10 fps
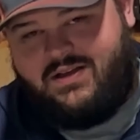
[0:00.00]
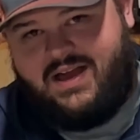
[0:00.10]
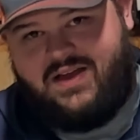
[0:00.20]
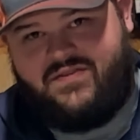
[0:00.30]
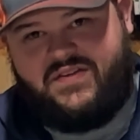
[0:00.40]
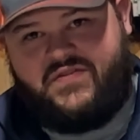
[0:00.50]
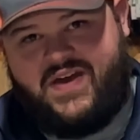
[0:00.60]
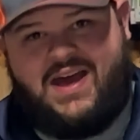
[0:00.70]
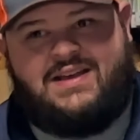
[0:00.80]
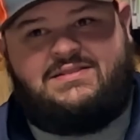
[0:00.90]
heavy
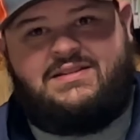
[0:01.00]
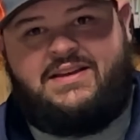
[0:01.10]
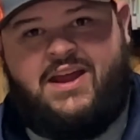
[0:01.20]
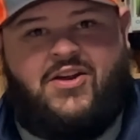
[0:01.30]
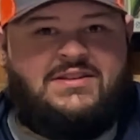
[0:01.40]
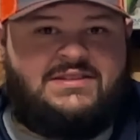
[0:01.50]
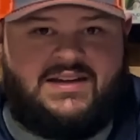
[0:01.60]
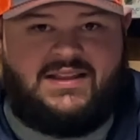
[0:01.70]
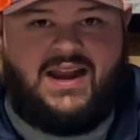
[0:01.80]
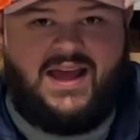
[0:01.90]
fast carrot
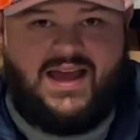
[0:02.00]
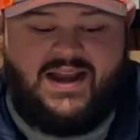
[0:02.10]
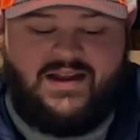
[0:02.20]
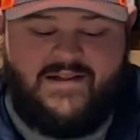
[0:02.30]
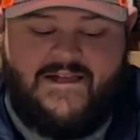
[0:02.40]
stick that I had,